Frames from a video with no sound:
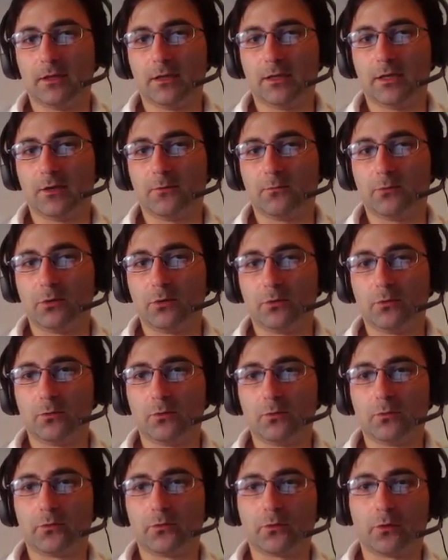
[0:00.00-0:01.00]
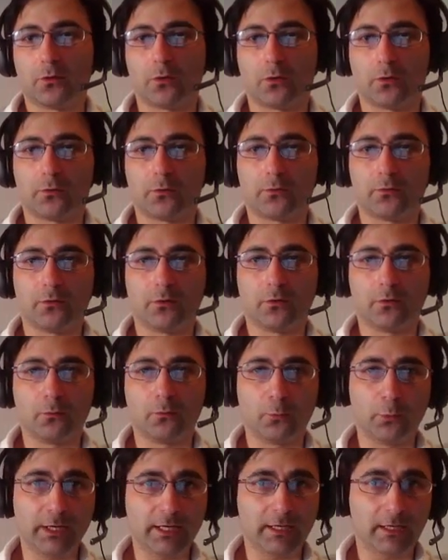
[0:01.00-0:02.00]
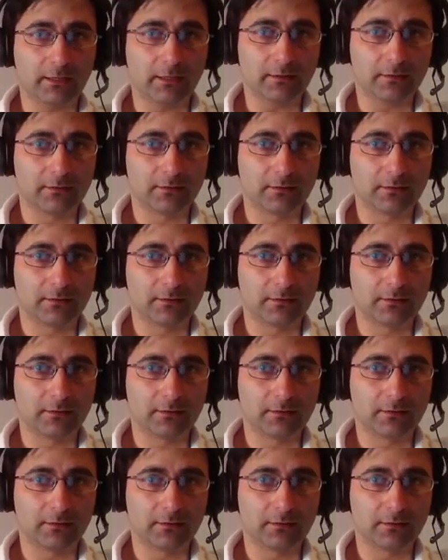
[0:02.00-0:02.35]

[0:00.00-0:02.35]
in view of winning,